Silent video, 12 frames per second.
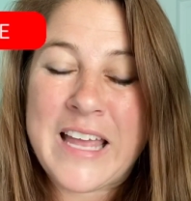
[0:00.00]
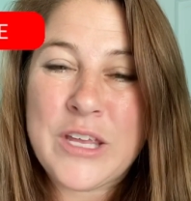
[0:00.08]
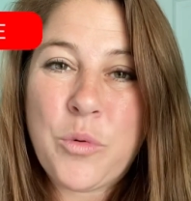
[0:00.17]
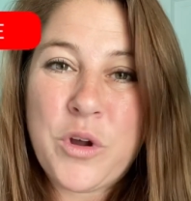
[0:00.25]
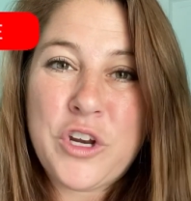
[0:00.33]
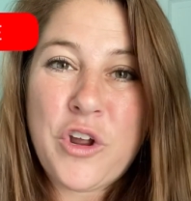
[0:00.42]
and
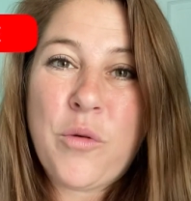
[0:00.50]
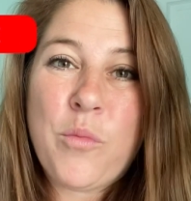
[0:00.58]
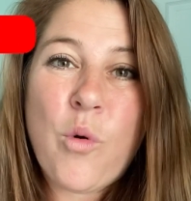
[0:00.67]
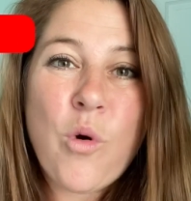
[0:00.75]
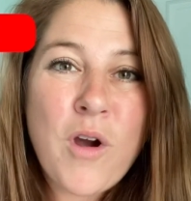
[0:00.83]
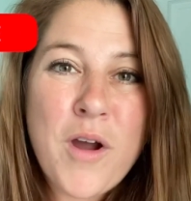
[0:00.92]
you want to know
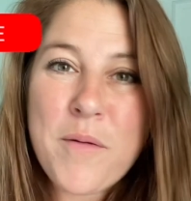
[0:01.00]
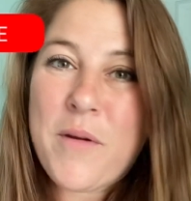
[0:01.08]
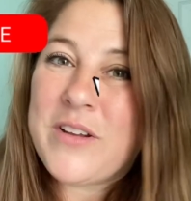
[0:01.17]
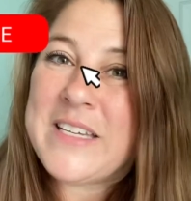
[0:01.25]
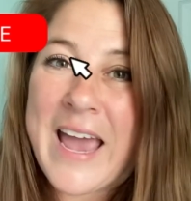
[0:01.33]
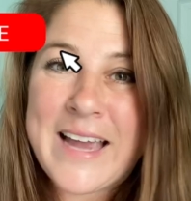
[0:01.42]
more
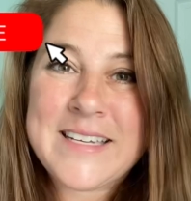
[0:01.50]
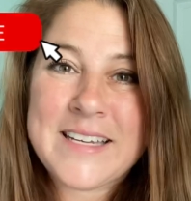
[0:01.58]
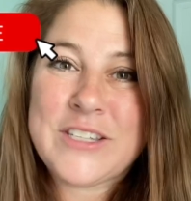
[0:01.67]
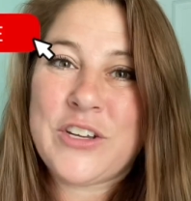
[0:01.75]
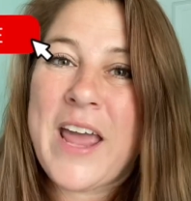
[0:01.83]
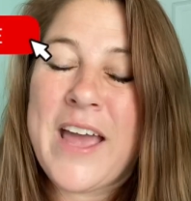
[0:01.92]

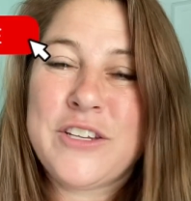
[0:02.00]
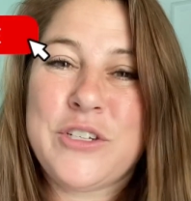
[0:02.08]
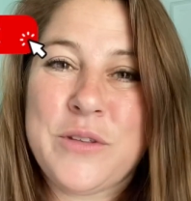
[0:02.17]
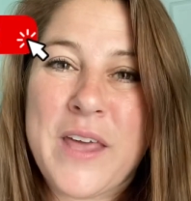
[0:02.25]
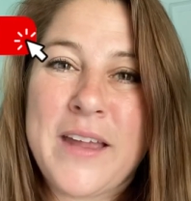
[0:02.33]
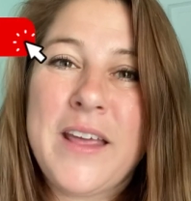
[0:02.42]
tactics on how to
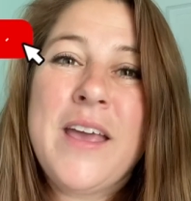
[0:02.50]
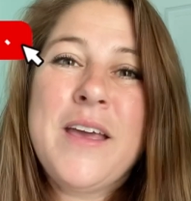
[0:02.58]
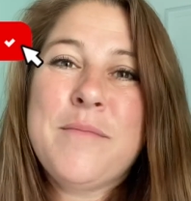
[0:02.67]
do that,